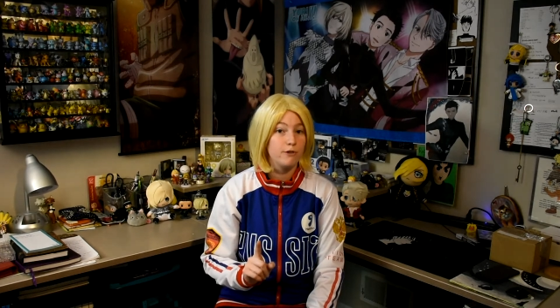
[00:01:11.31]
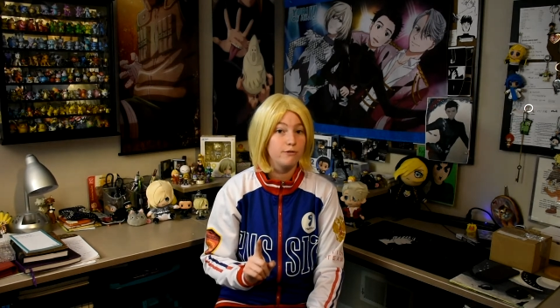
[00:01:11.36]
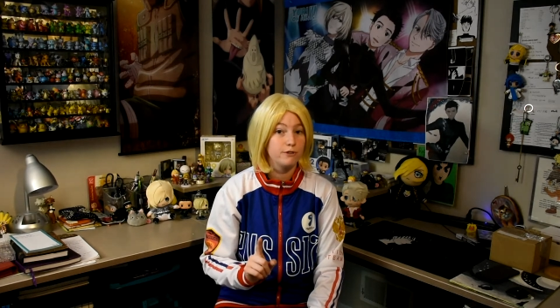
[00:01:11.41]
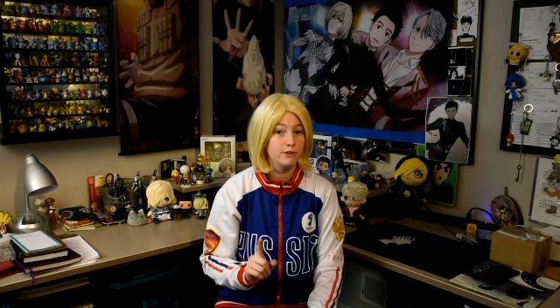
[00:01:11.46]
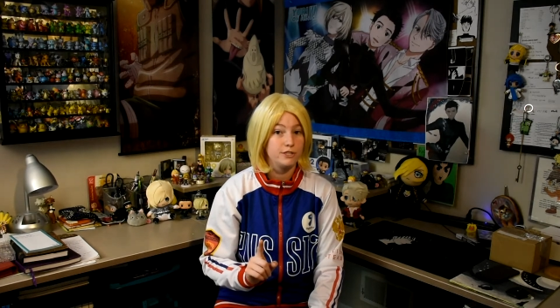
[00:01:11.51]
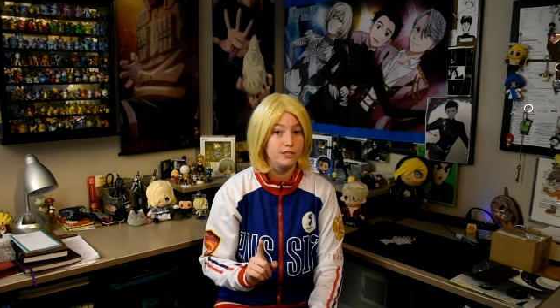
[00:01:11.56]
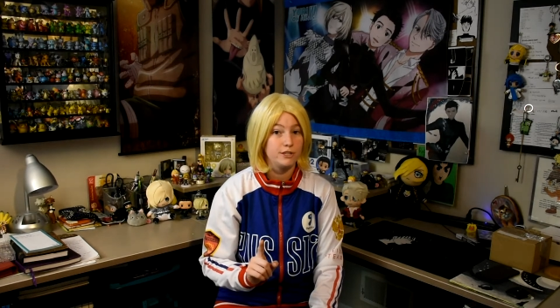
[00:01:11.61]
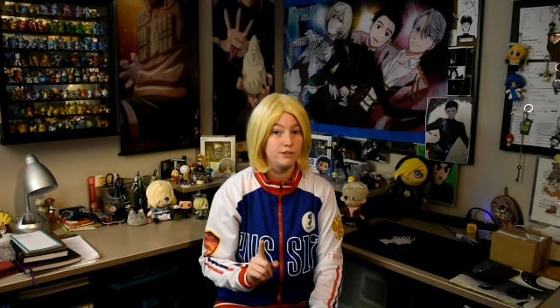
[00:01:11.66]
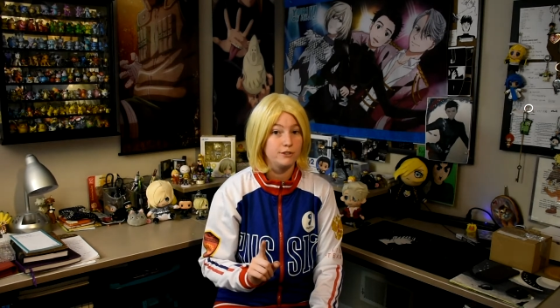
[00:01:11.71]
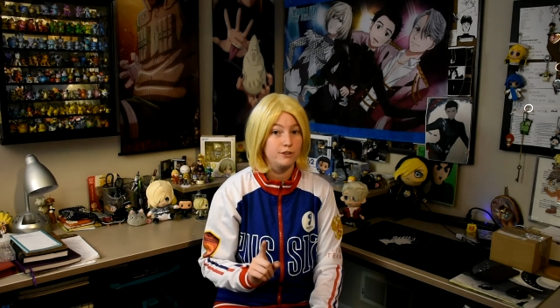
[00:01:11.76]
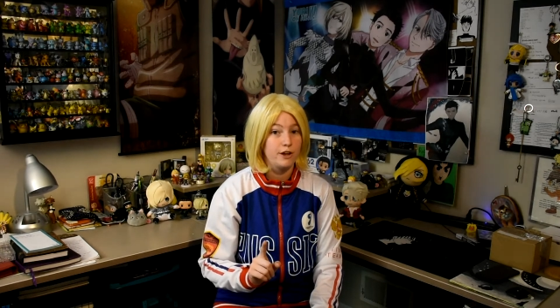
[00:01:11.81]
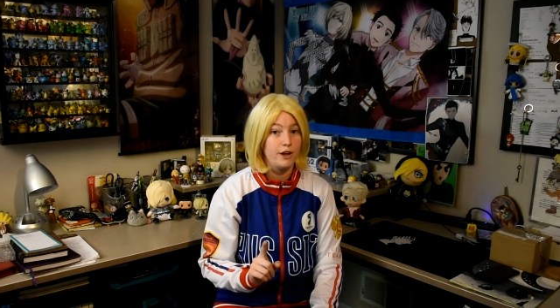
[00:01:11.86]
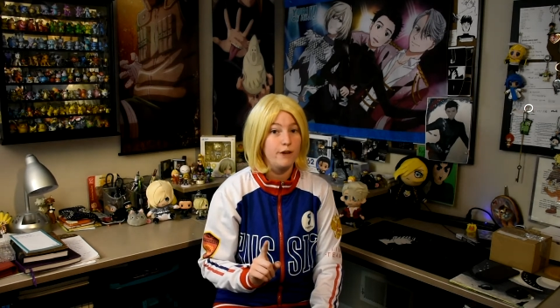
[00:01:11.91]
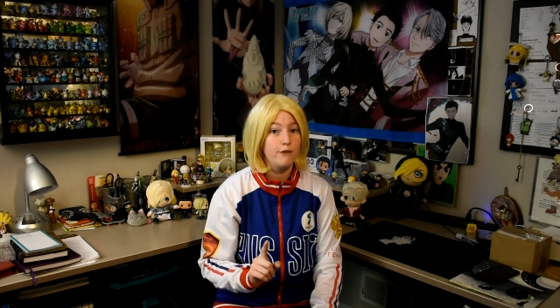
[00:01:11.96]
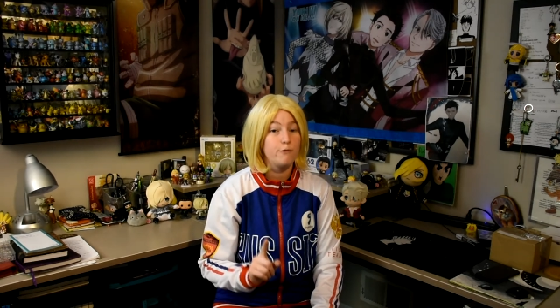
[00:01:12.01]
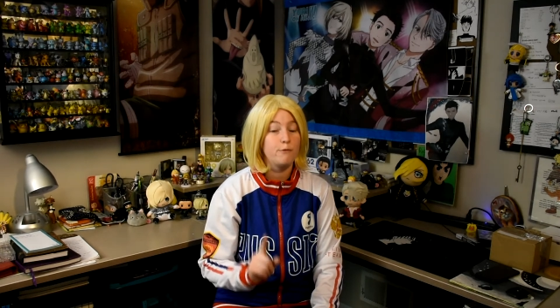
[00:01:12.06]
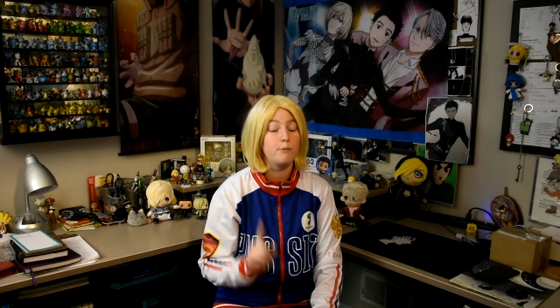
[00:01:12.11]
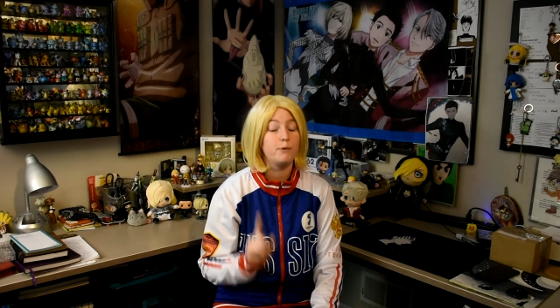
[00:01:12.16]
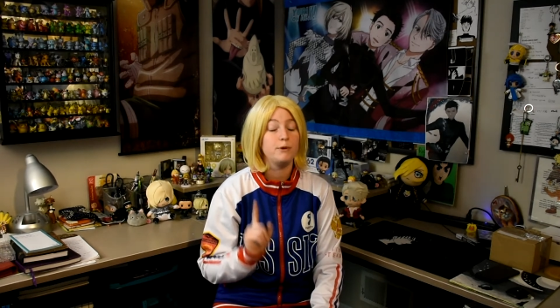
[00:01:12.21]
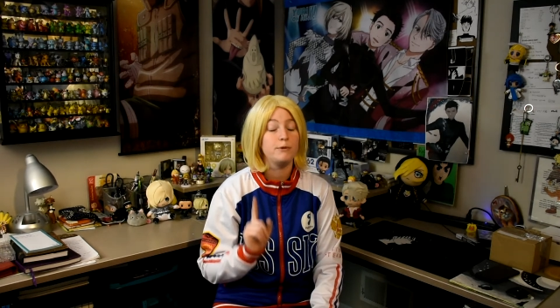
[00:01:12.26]
for dear
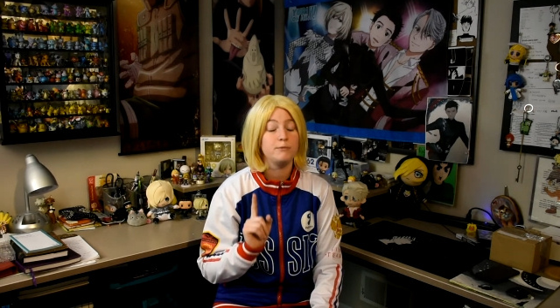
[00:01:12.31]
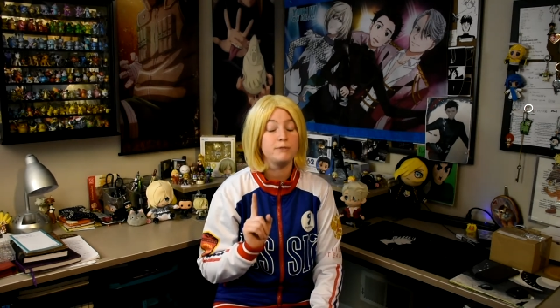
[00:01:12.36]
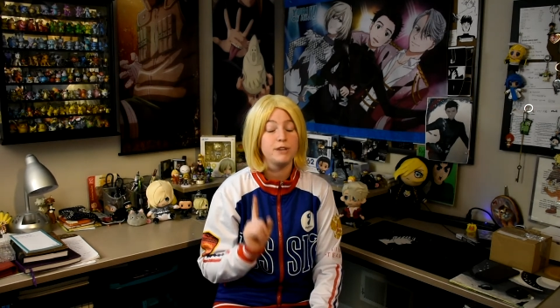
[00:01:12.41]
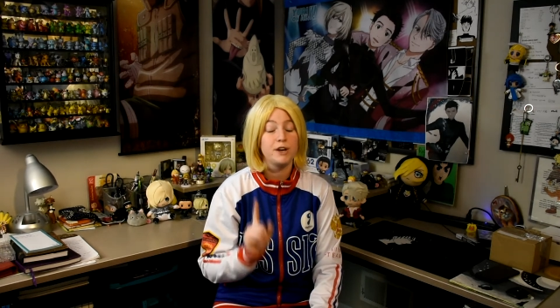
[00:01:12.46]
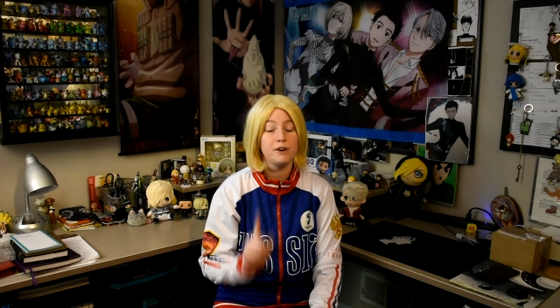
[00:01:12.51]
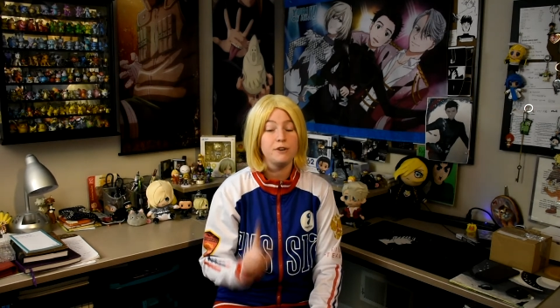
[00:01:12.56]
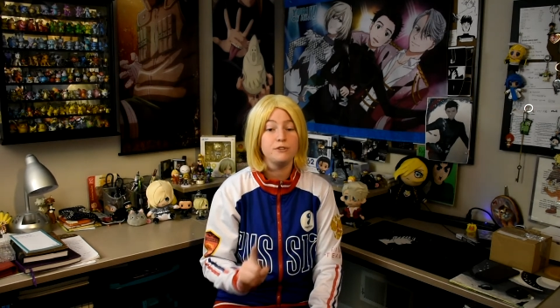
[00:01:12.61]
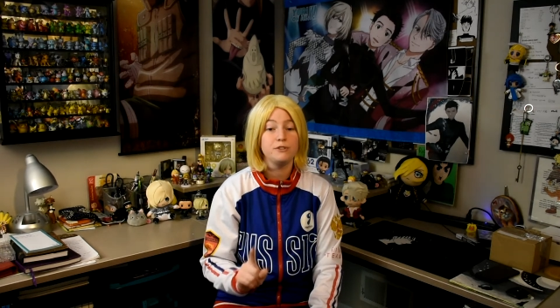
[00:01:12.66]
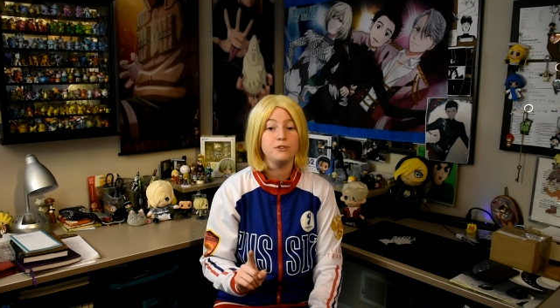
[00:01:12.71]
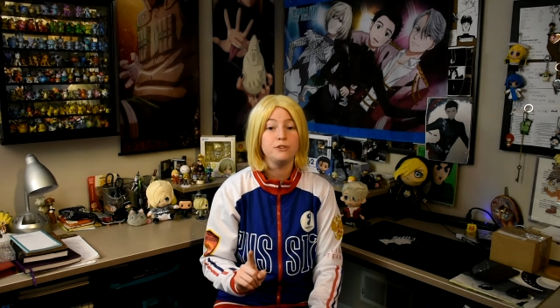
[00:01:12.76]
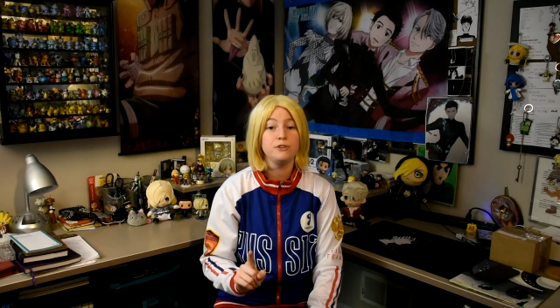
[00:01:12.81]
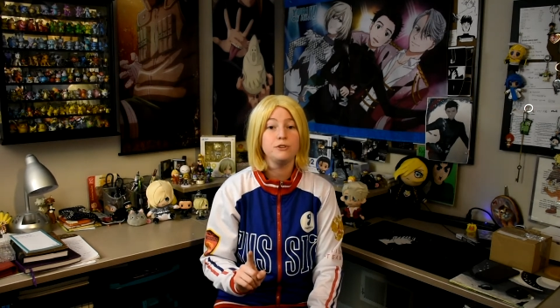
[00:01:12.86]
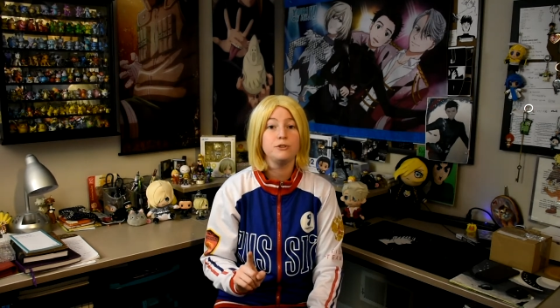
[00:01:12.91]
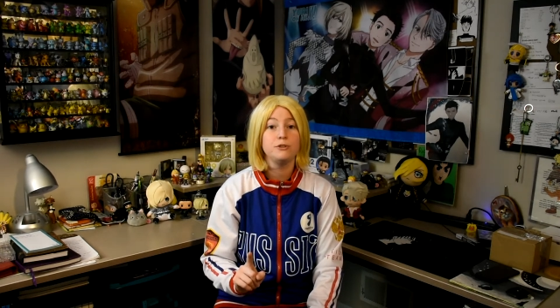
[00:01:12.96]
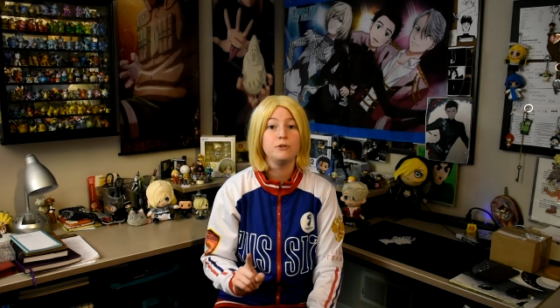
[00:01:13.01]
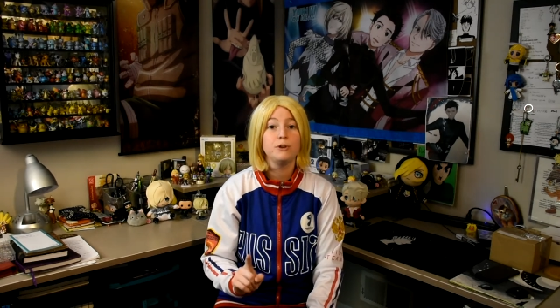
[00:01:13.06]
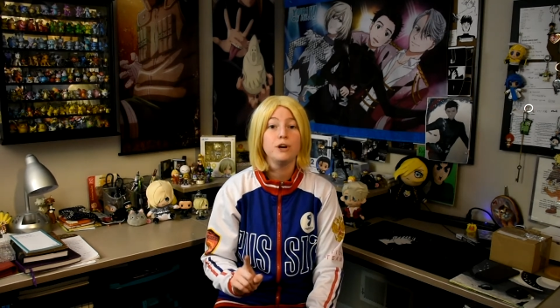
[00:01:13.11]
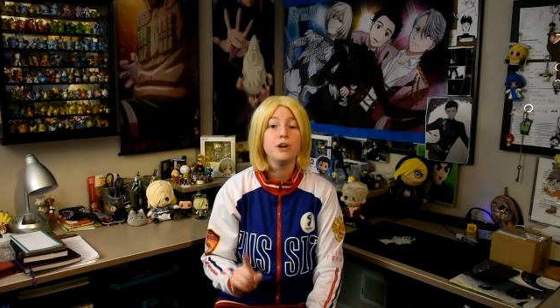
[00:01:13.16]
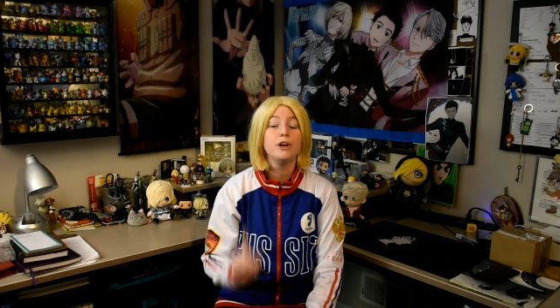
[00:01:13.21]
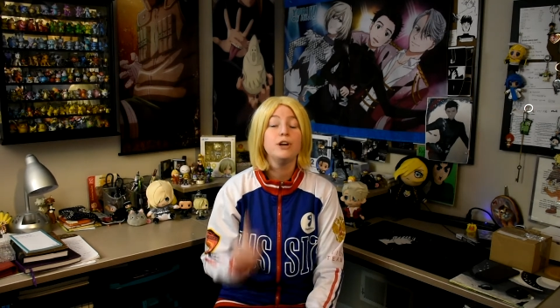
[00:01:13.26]
life, but I'm telling
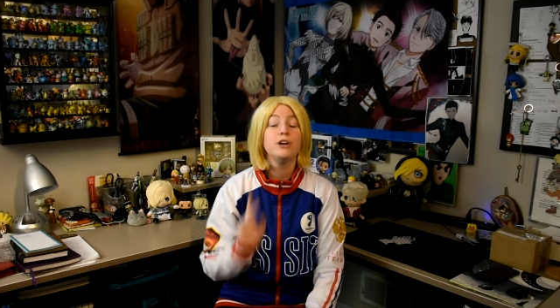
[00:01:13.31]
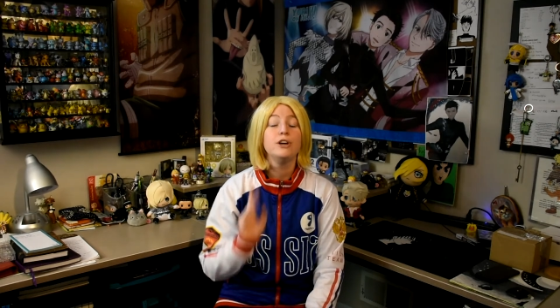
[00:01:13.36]
you,